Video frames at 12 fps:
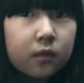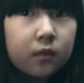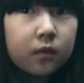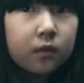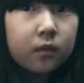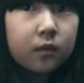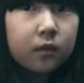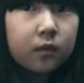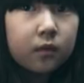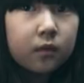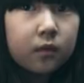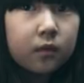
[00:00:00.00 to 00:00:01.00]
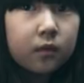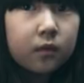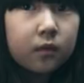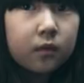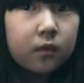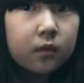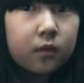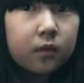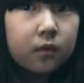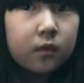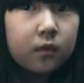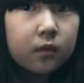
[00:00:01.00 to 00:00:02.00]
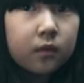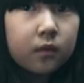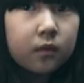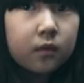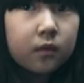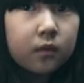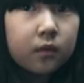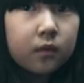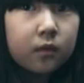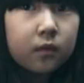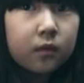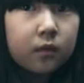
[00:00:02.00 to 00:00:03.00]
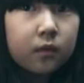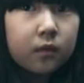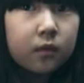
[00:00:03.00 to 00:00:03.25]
[no speech]